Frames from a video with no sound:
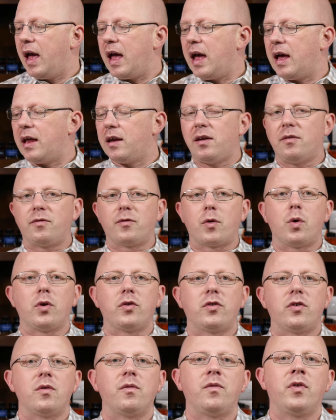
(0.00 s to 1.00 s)
And of
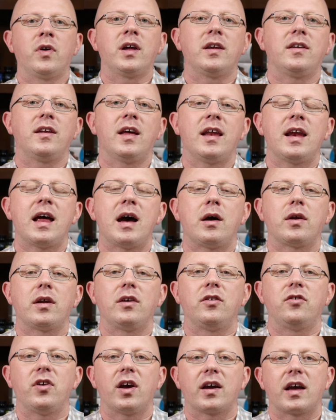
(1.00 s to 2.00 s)
course, don't forget to head out
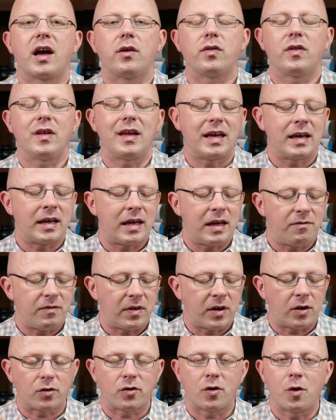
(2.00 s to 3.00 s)
and check out the Inky
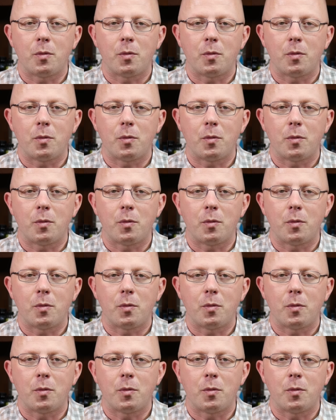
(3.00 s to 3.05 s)
Fingers